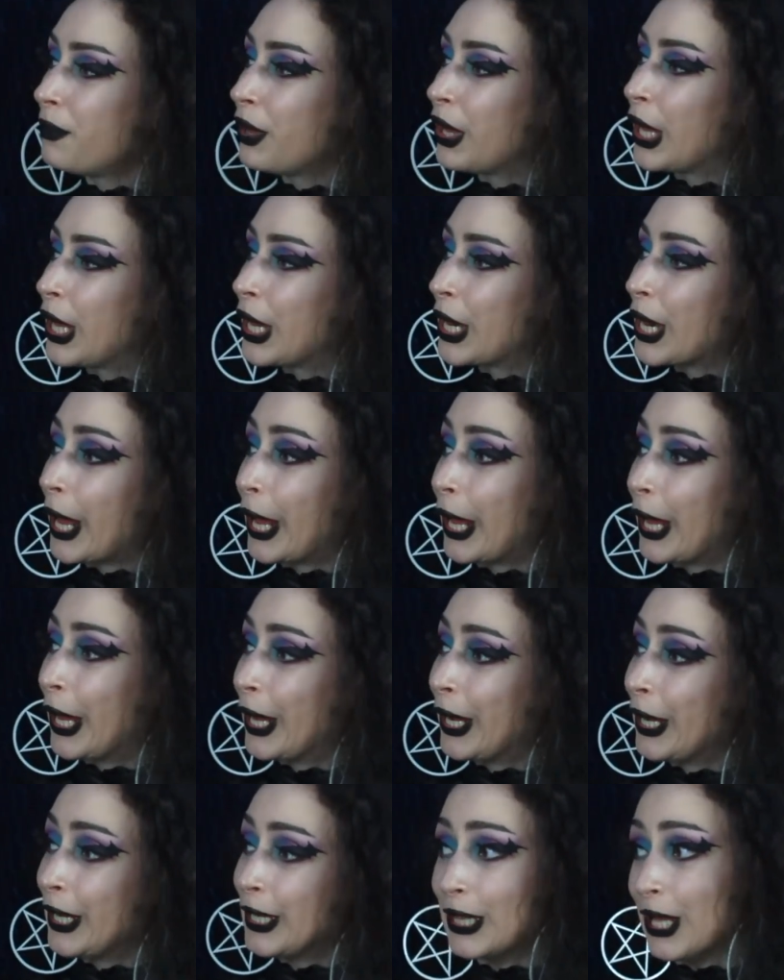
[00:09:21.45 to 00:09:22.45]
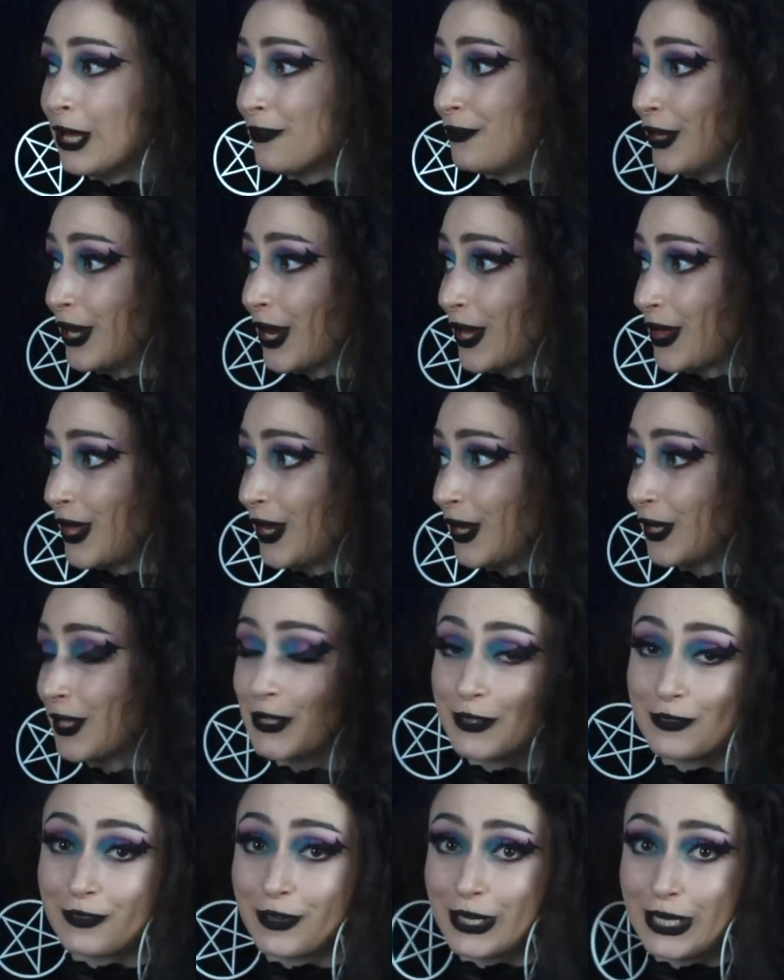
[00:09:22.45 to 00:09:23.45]
but I love it. I think
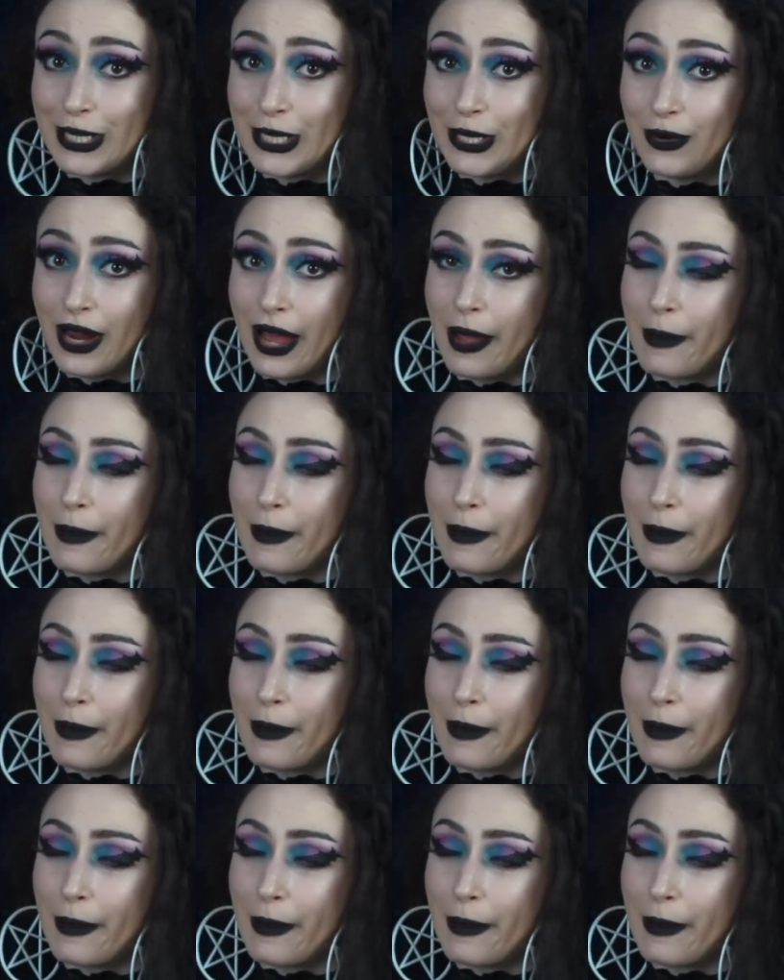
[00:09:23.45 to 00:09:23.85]
it's very cute.